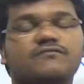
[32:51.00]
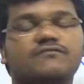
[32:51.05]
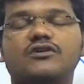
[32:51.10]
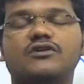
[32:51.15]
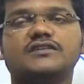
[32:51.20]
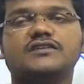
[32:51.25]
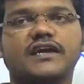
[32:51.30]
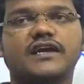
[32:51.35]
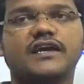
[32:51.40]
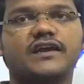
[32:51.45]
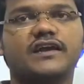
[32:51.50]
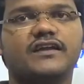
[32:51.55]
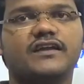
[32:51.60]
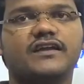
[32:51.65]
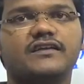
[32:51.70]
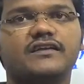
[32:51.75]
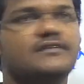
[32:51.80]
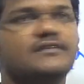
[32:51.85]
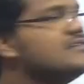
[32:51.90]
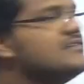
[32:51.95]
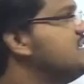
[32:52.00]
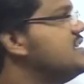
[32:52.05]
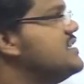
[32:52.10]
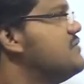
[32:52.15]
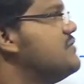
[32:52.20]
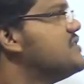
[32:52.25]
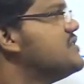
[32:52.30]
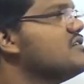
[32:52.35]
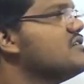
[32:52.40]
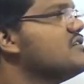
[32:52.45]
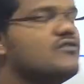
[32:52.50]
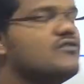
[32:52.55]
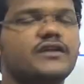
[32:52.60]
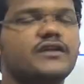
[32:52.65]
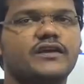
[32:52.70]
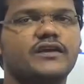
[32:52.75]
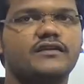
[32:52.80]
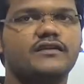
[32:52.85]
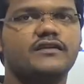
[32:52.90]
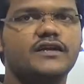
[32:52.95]
secondary. Same thing over
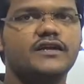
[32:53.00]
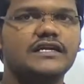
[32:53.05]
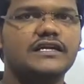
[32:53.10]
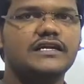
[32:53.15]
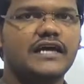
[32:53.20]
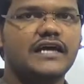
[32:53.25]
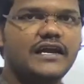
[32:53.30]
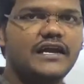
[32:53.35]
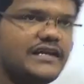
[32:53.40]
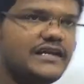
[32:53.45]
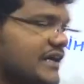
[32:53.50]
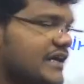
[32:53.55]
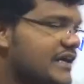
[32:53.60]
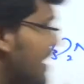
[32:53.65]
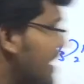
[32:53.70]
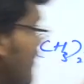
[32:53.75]
here. And here I have